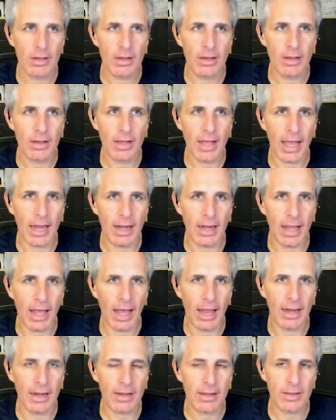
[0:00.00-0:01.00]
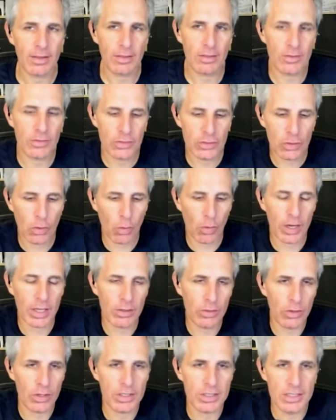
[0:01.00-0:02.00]
And the story
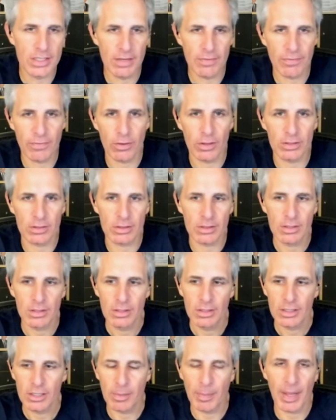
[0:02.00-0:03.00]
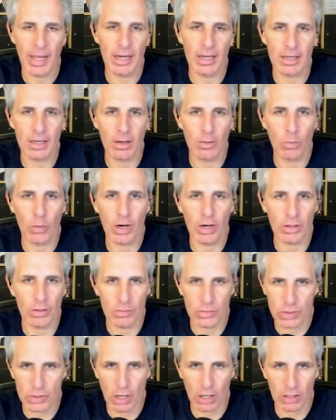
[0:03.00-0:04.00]
looks different depending on where
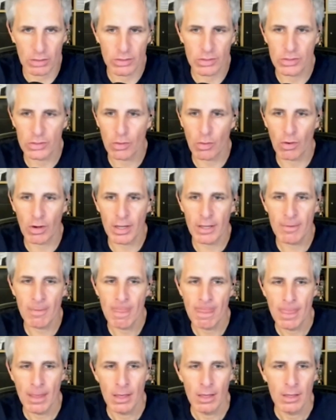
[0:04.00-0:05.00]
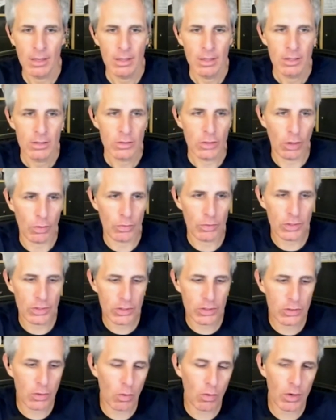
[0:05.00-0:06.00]
you start the story. So the
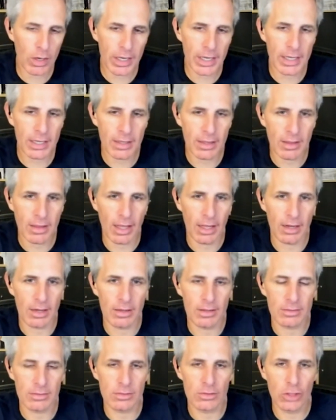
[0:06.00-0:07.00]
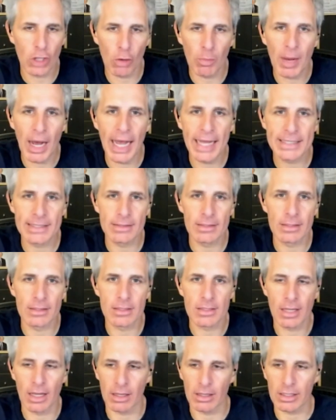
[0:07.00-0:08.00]
story that Joe Biden
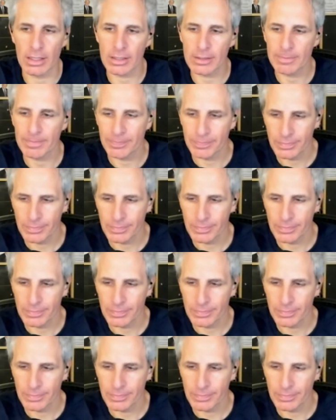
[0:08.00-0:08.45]
is telling,